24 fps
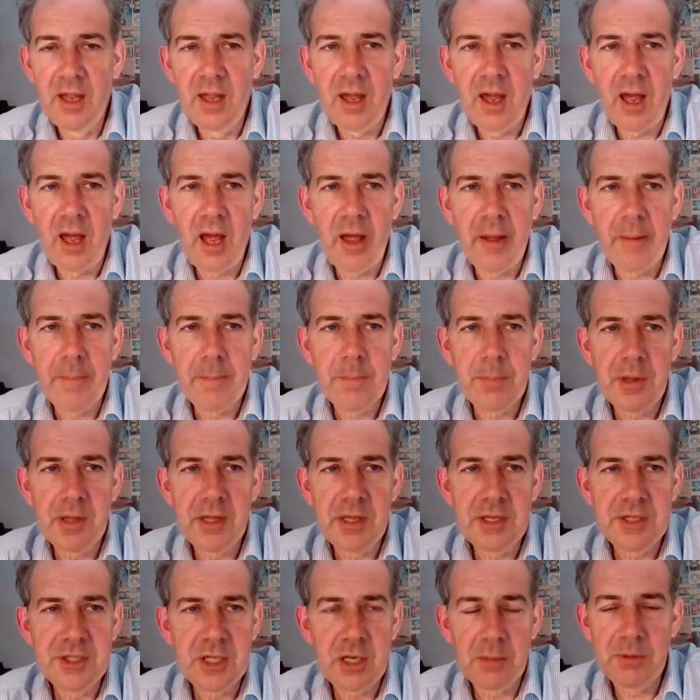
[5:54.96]
but the
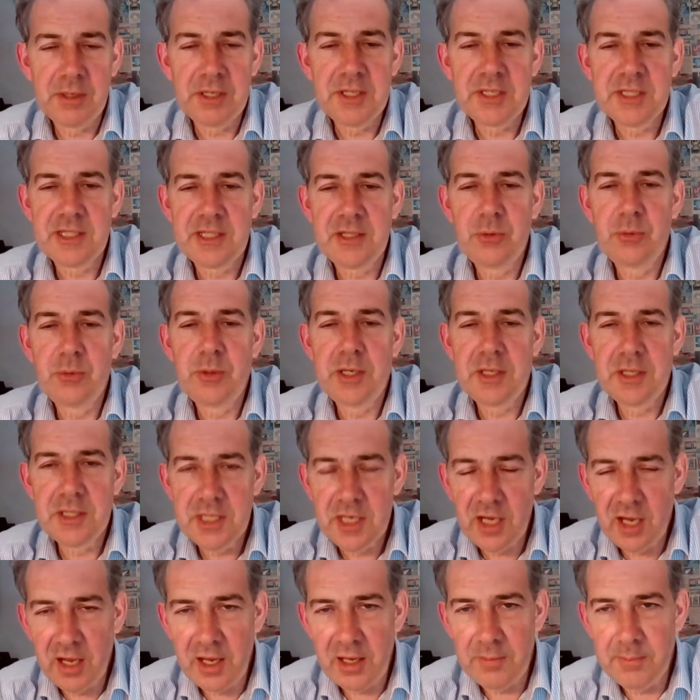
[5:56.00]
trouble is you need
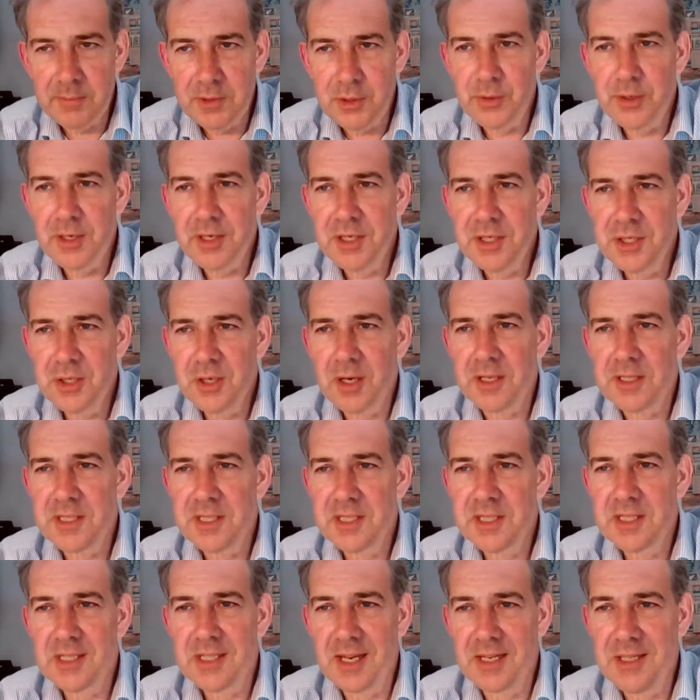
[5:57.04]
time, you need
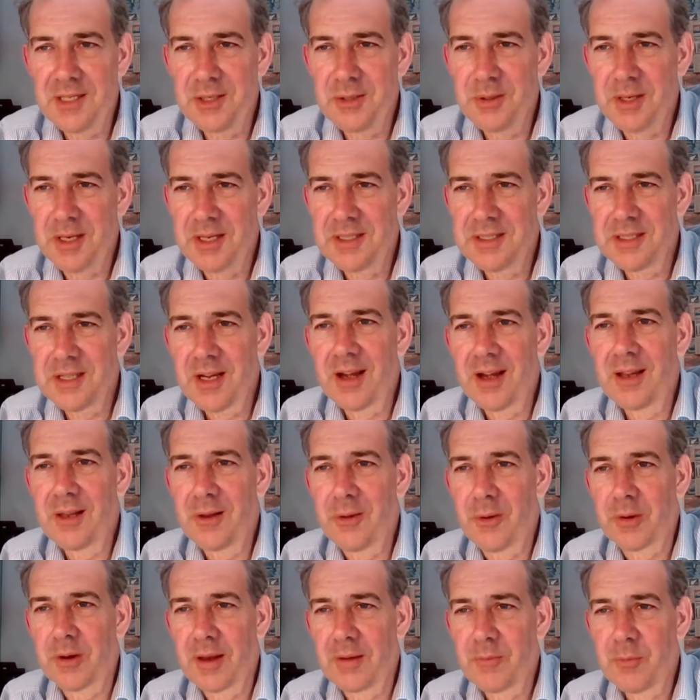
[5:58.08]
trust, and you need
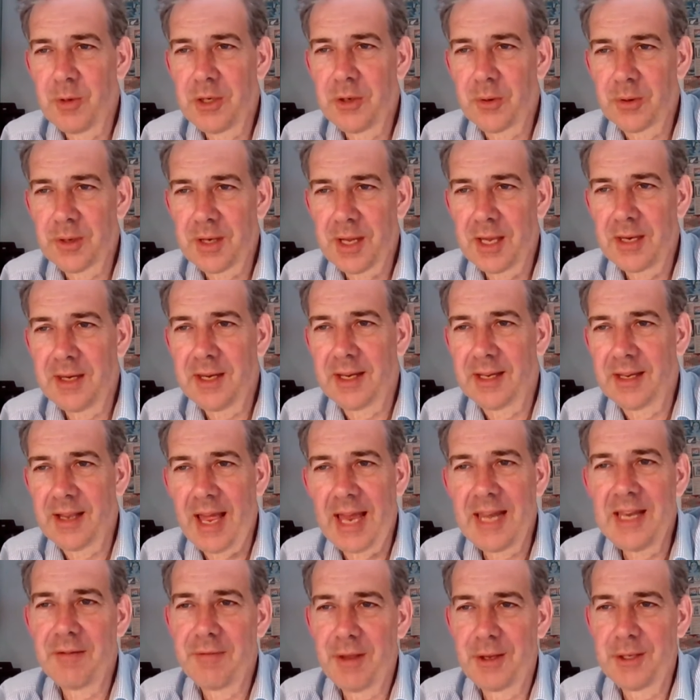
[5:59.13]
dialogue, and we're not getting
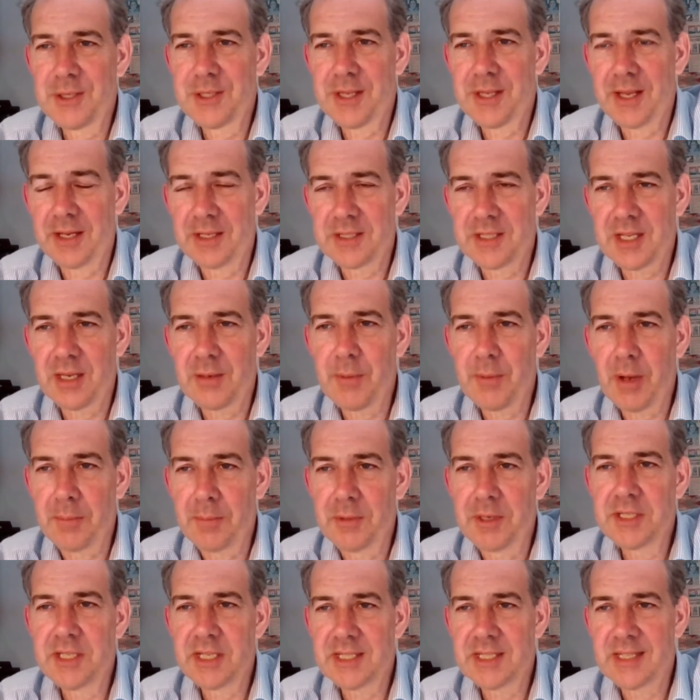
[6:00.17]
any of those things at the moment.
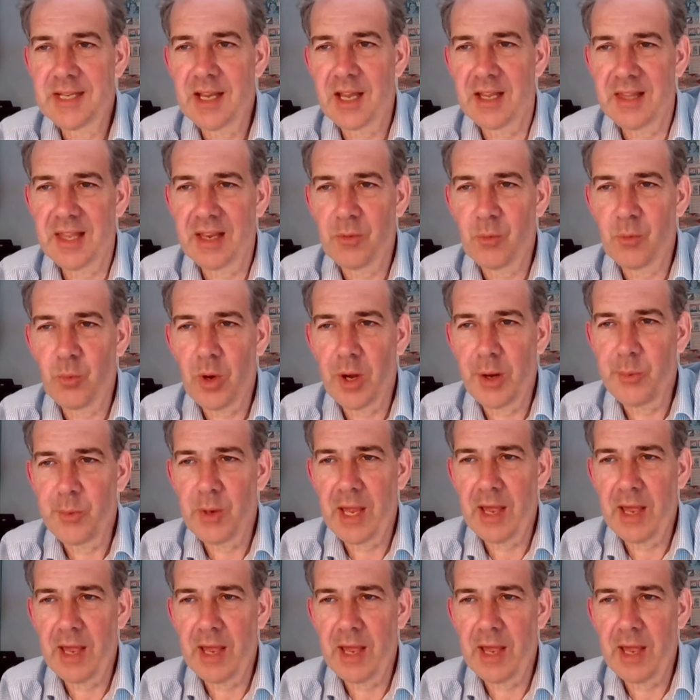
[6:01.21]
This is, I think, why we